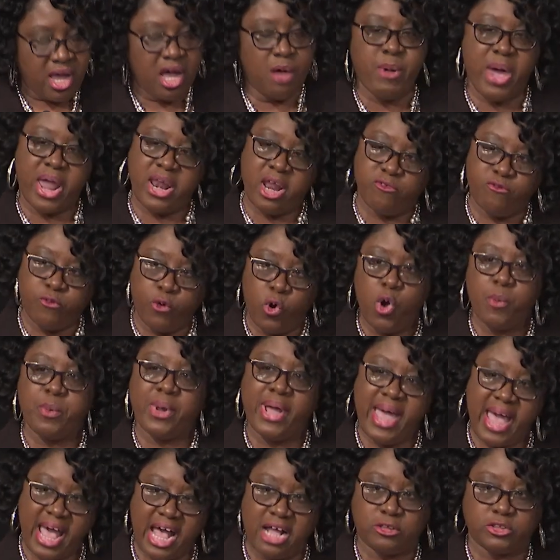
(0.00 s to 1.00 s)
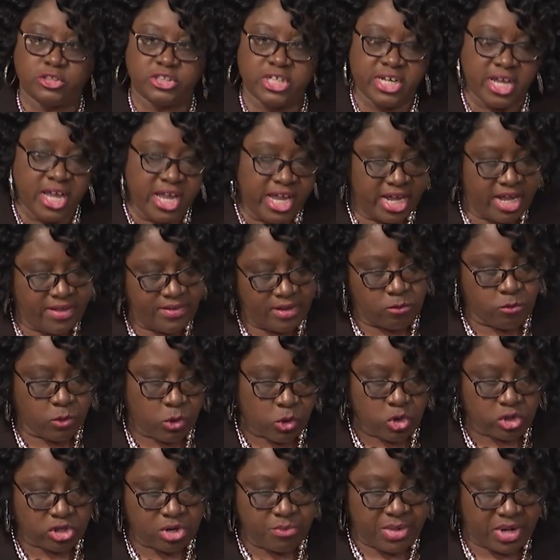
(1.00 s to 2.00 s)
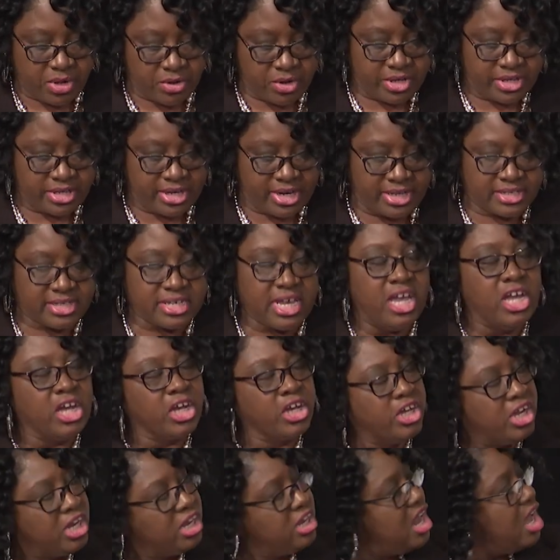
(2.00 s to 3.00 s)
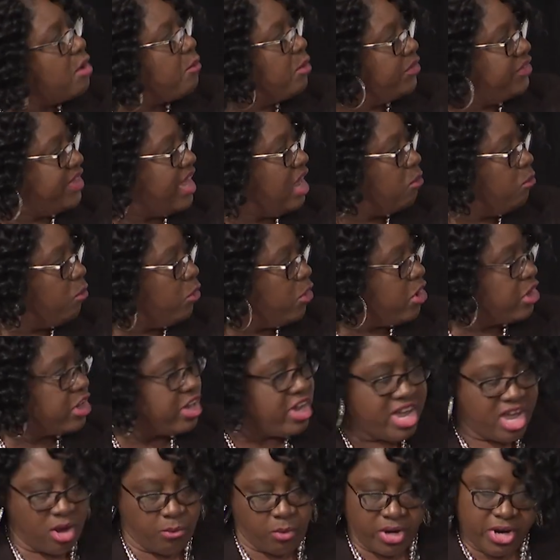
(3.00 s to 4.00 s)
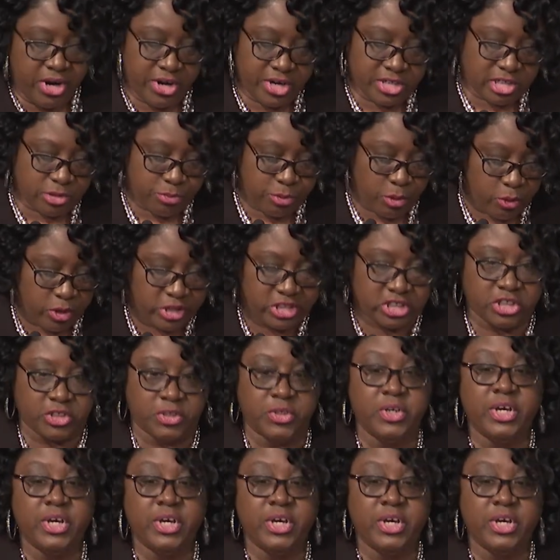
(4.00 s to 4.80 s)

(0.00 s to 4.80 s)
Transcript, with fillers: about affordable housing in the rural communities. Good luck with that work, and we're here to support you.